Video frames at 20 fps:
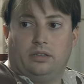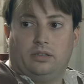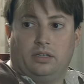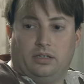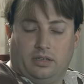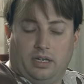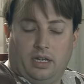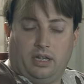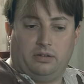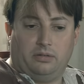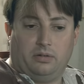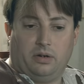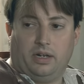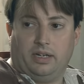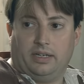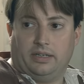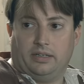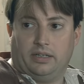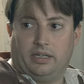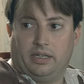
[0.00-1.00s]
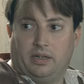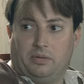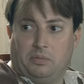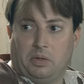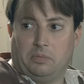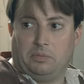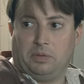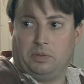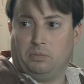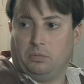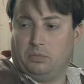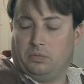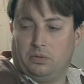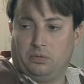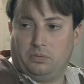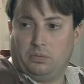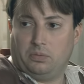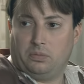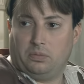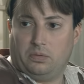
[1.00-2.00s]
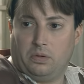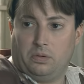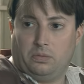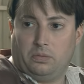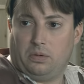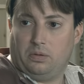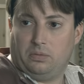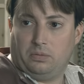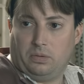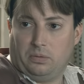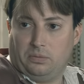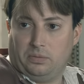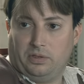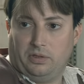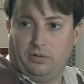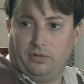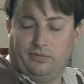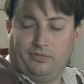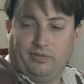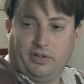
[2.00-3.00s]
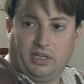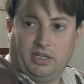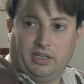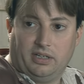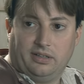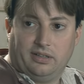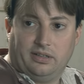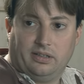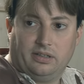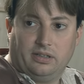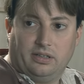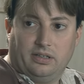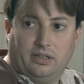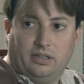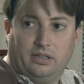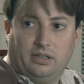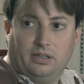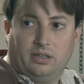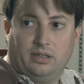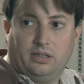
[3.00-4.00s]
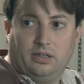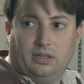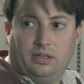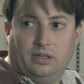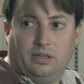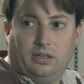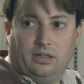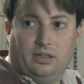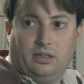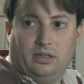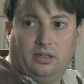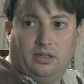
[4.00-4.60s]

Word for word: no, right, yeah. I mean, I mean, what would you advise? For all it's worse,